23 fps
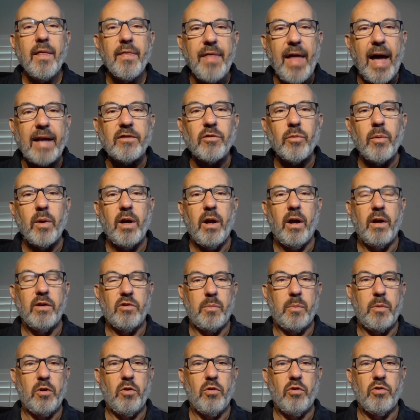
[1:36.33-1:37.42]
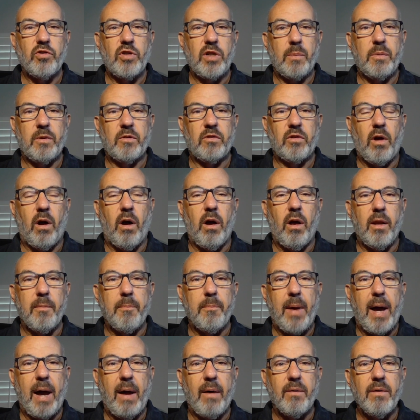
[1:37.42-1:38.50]
That's what entrepreneurship is all
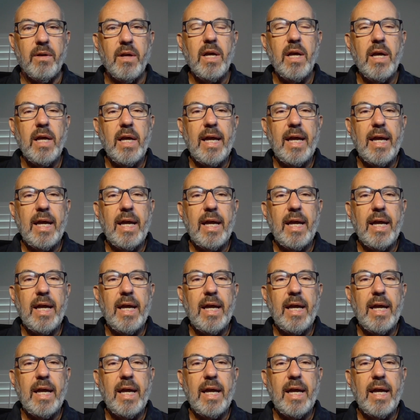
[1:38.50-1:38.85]
about.